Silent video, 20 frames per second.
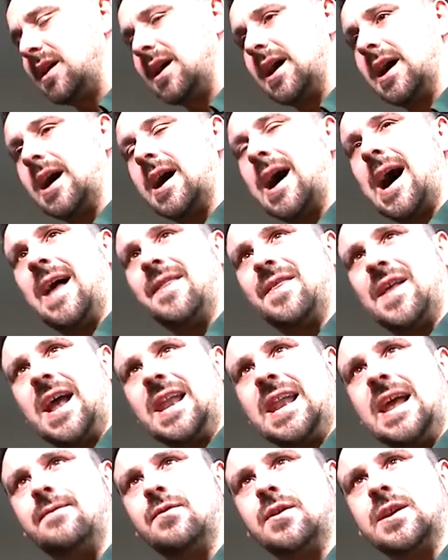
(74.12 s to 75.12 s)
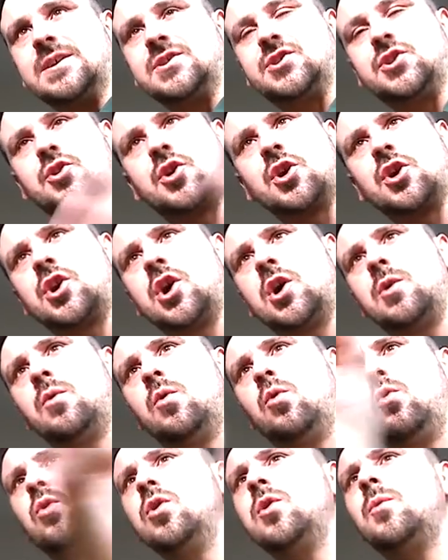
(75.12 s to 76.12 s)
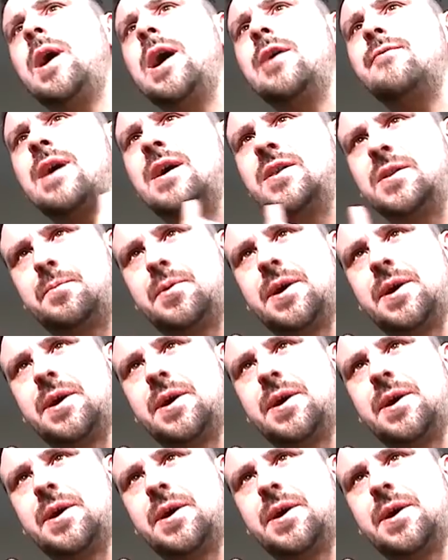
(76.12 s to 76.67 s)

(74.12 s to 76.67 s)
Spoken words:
at that level is you can go all the way around the